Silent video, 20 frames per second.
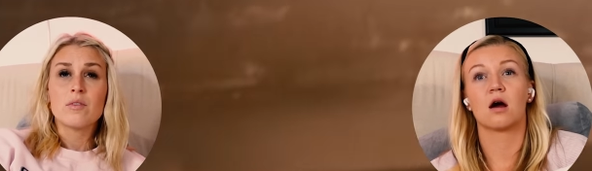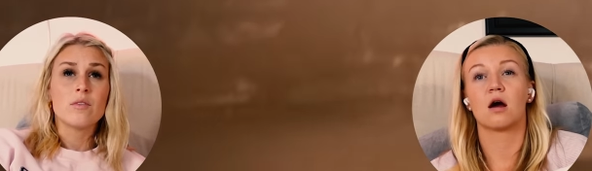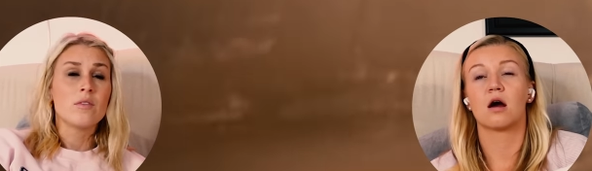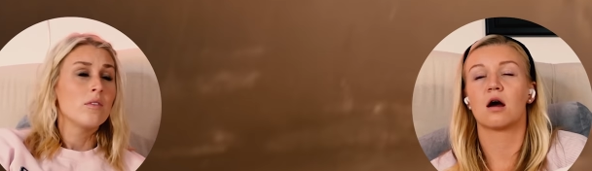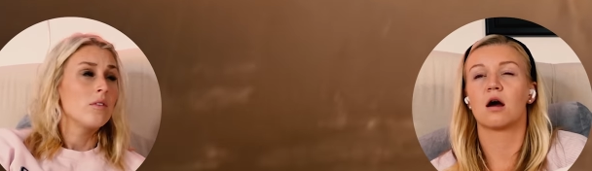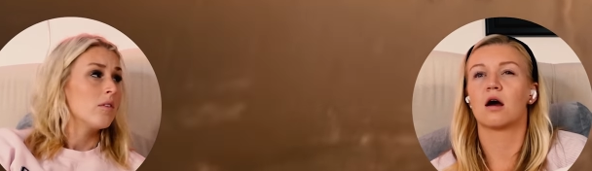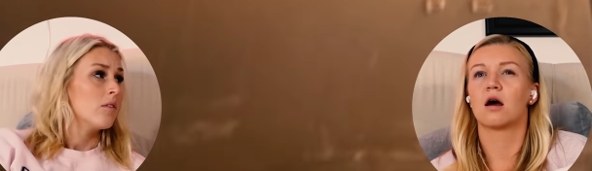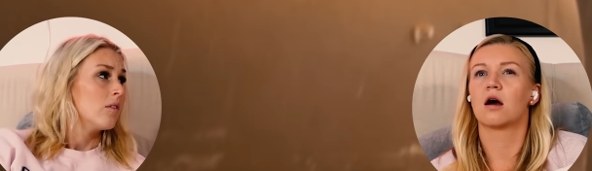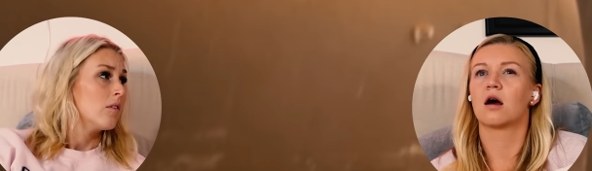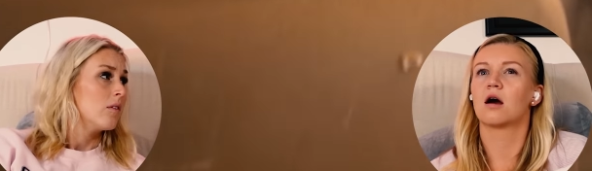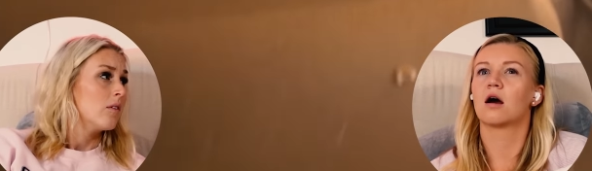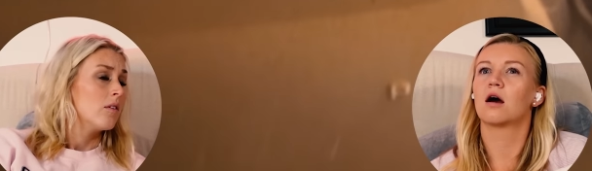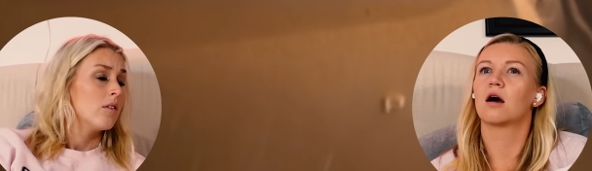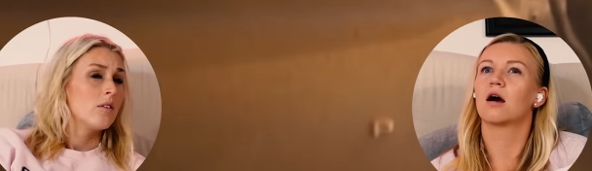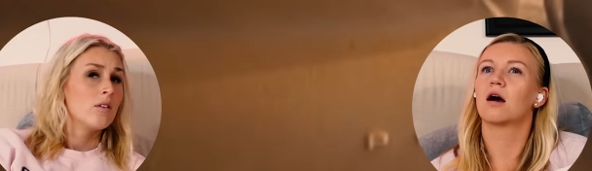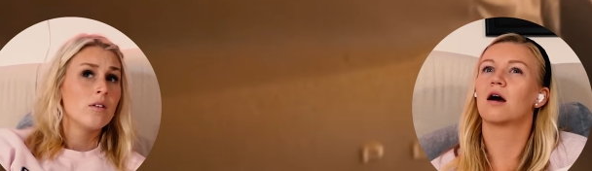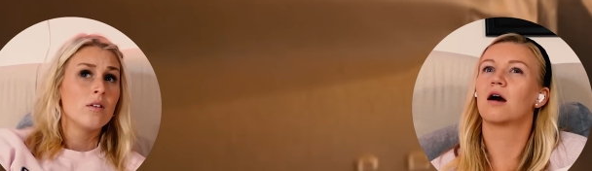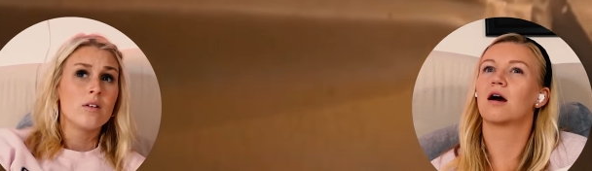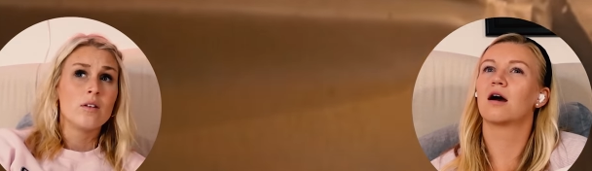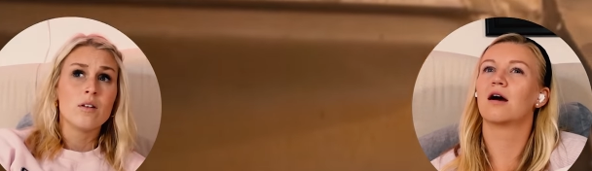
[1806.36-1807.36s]

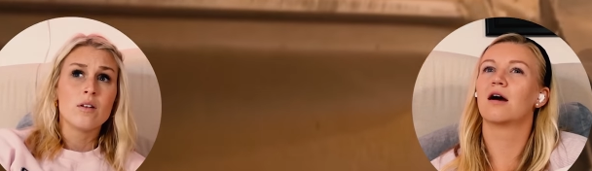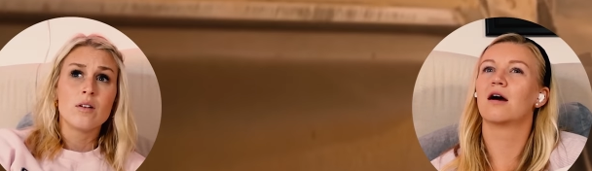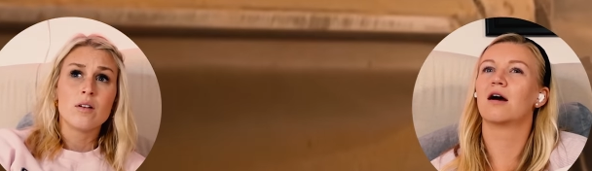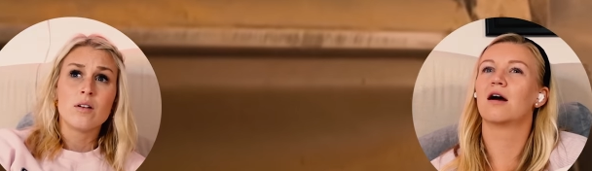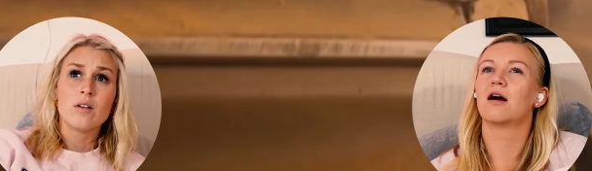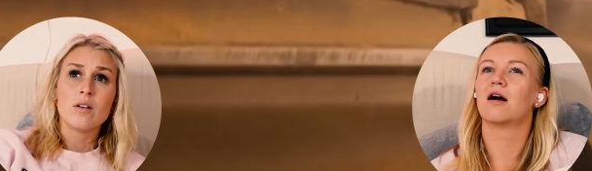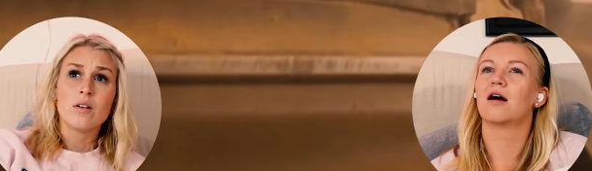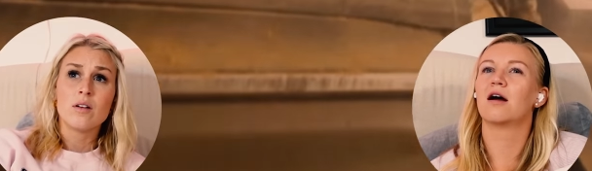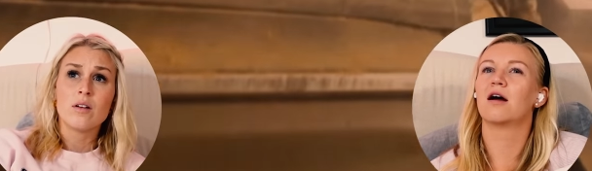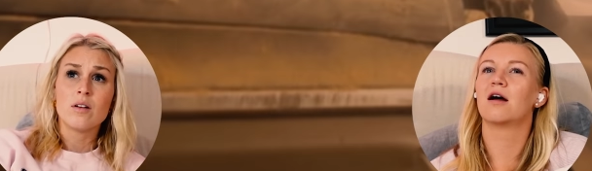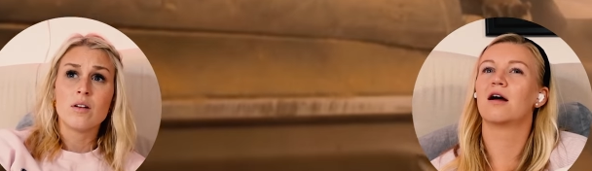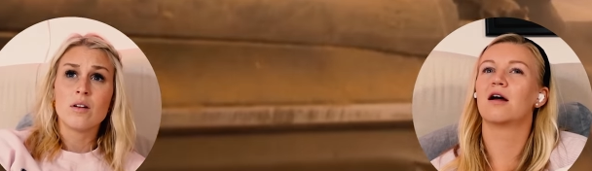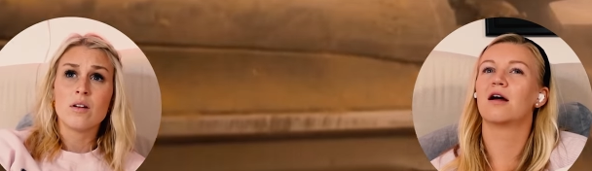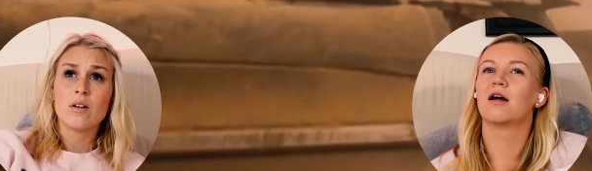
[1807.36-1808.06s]
Nobody speaks.